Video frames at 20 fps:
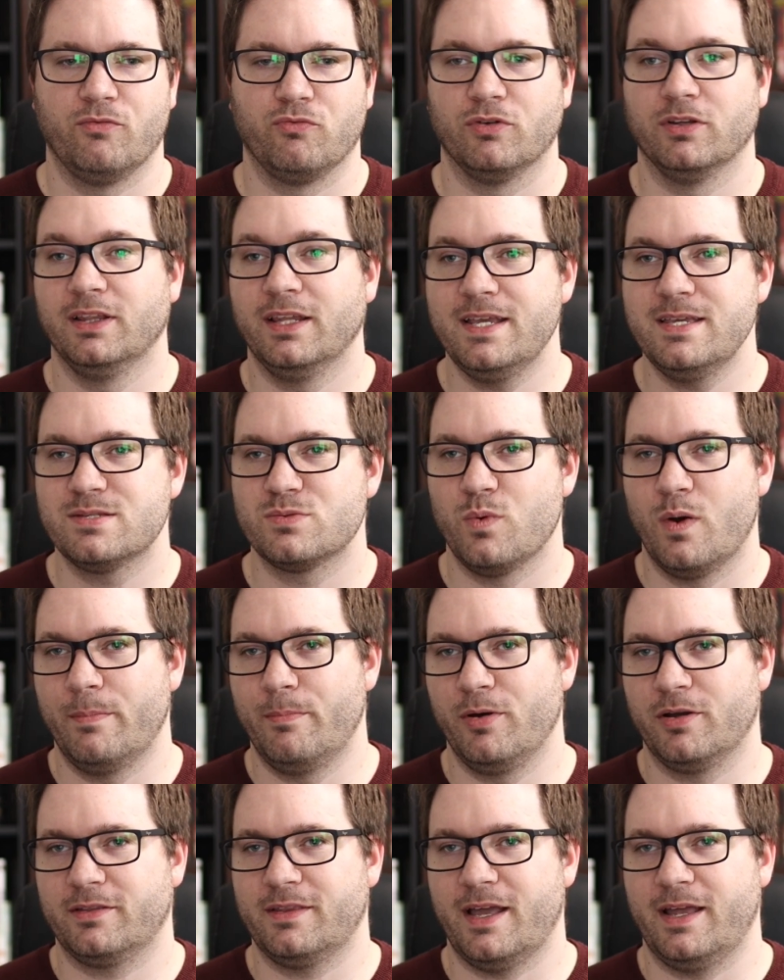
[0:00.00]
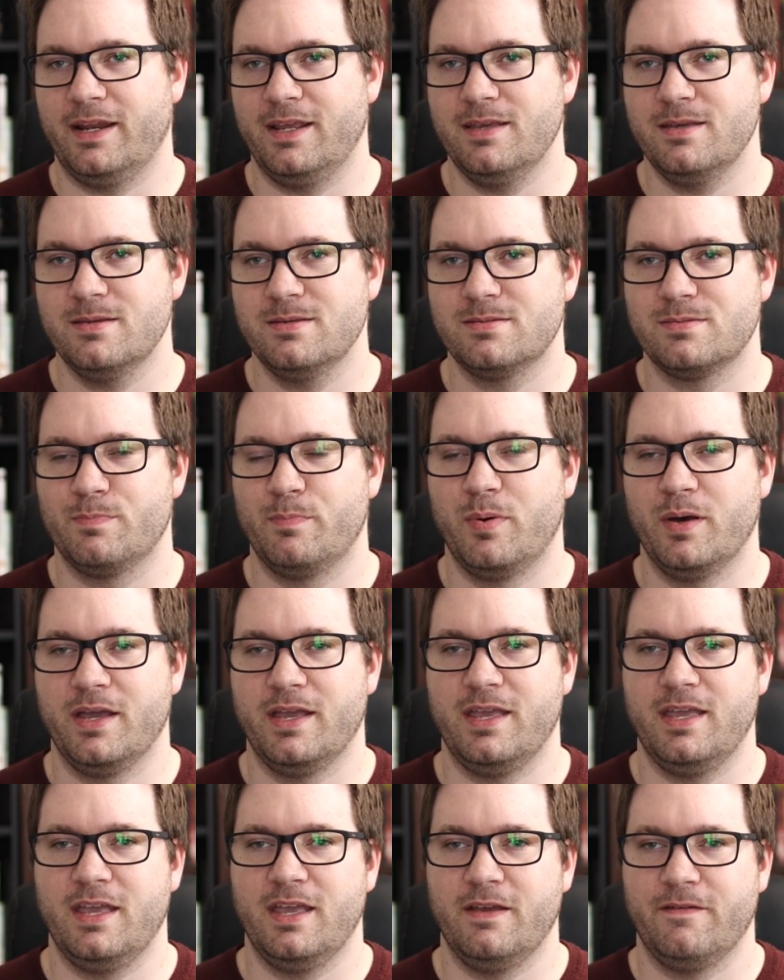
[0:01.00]
release what book that is,
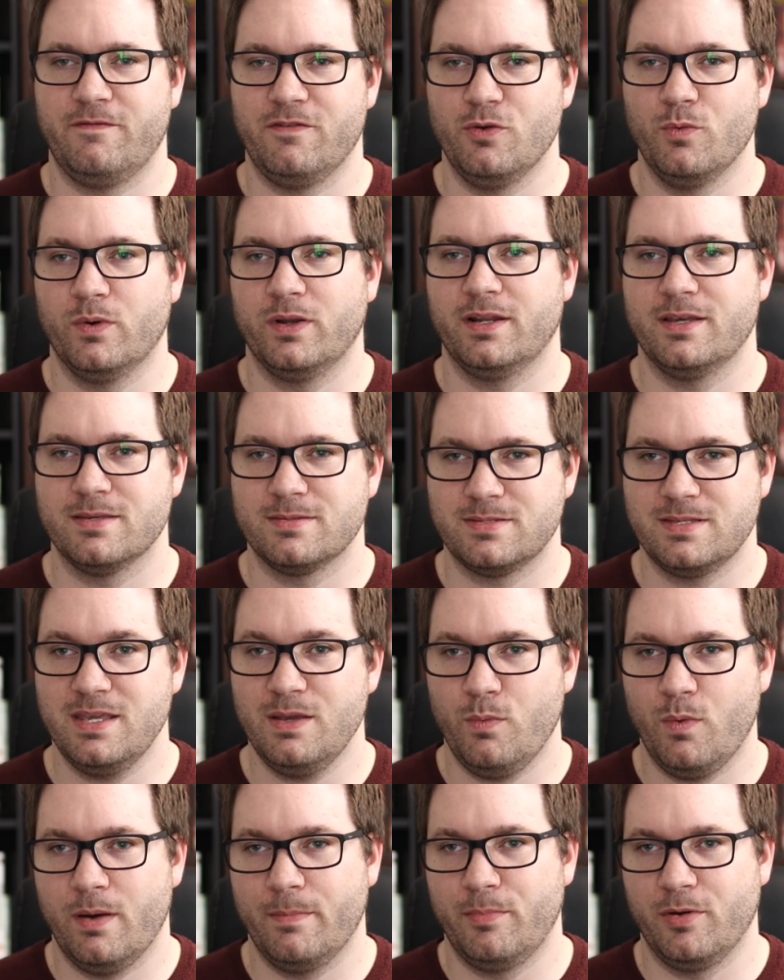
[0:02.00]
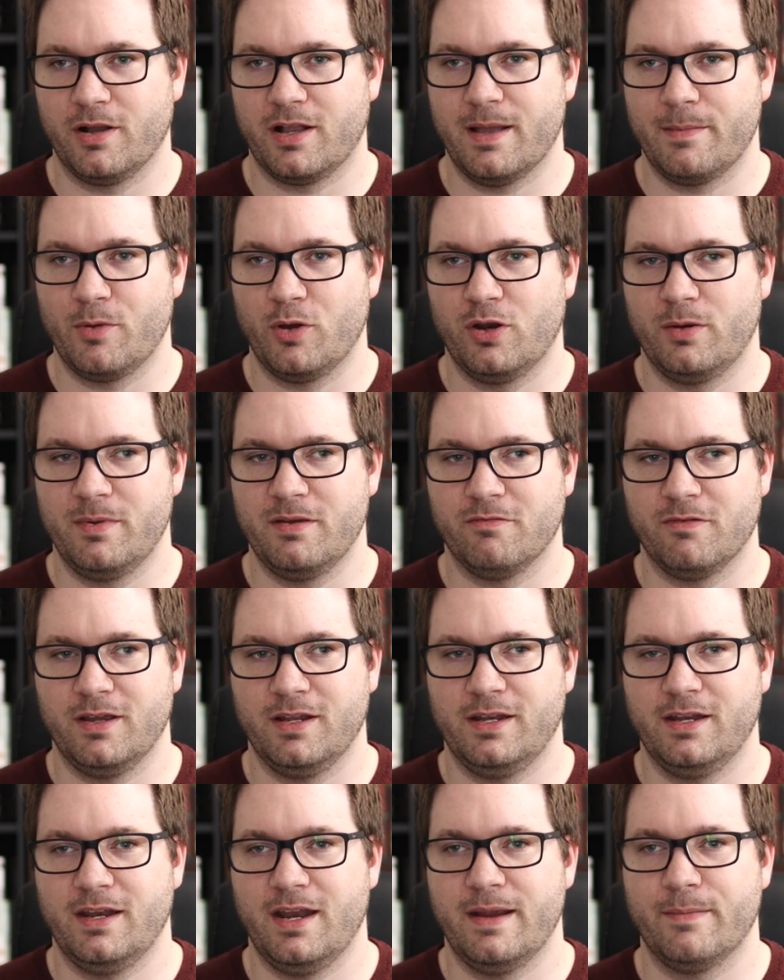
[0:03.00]
but if you want to see what book I'm going to be
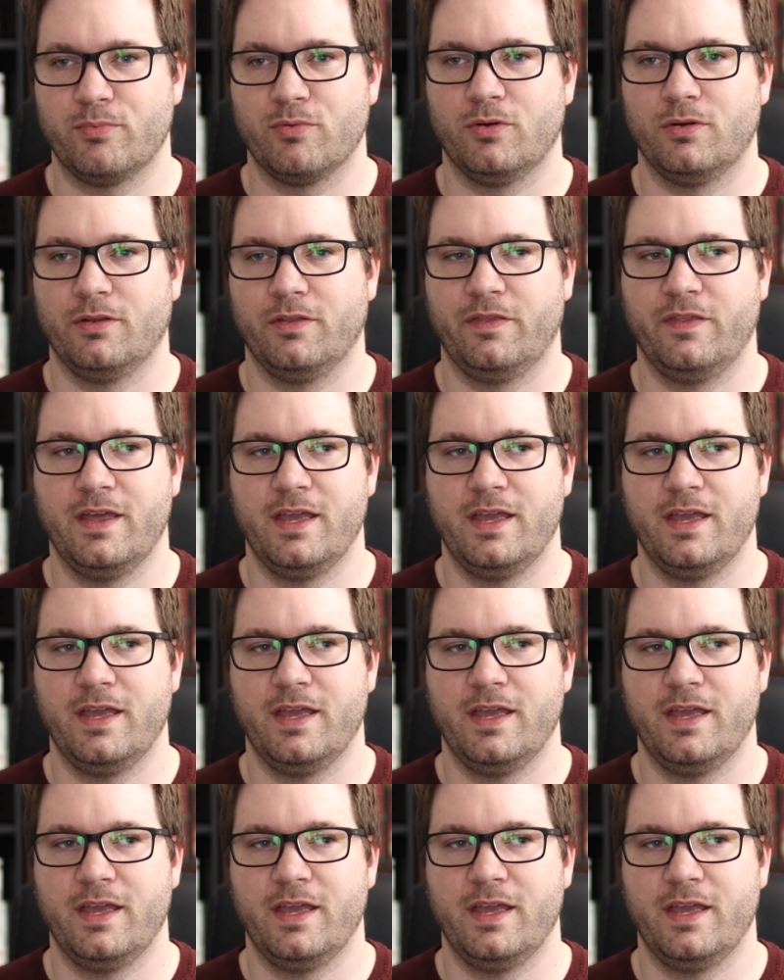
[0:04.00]
reading in April,